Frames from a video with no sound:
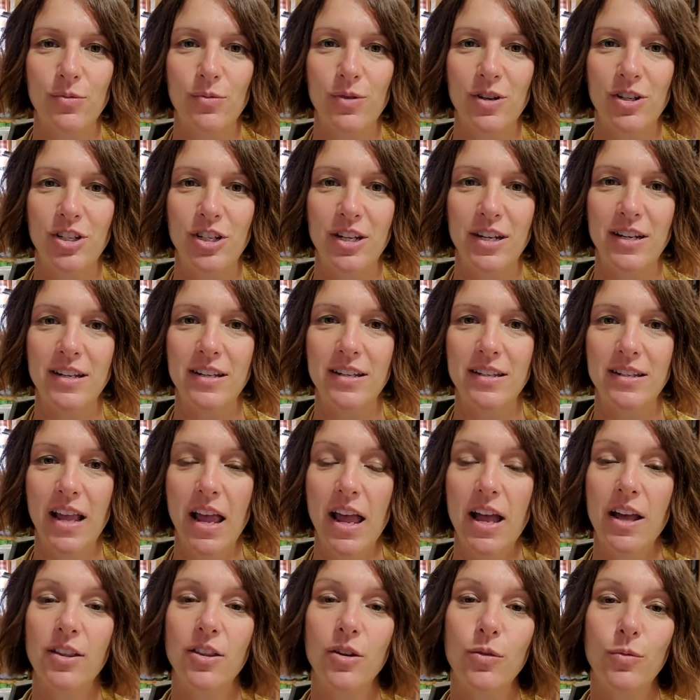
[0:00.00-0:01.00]
which is
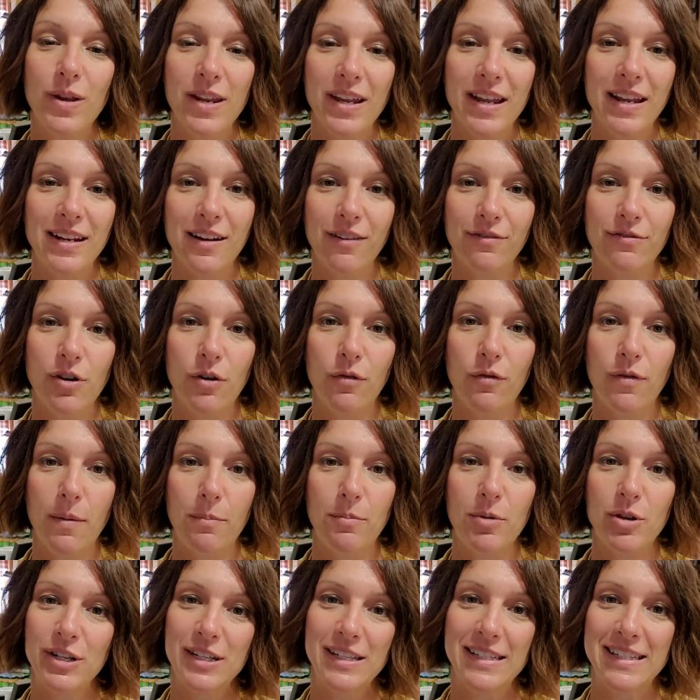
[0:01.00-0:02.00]
the weekend of
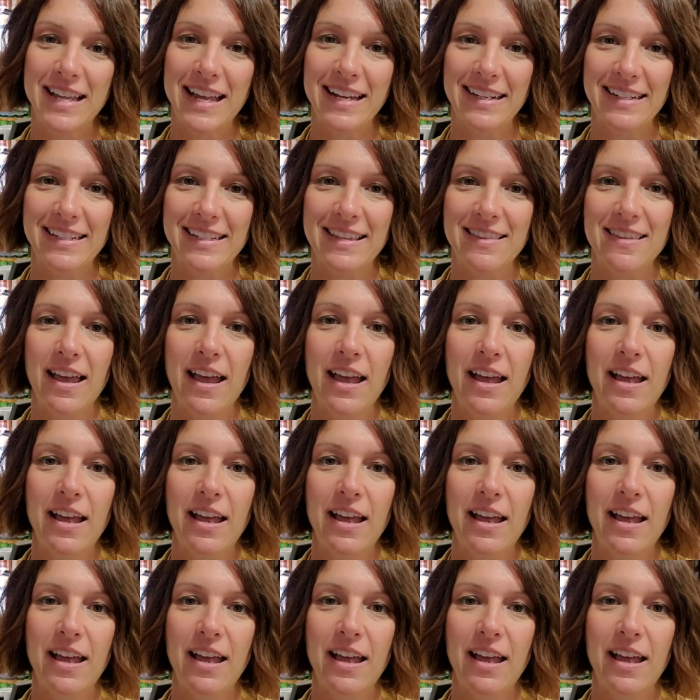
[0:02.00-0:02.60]
November 6th.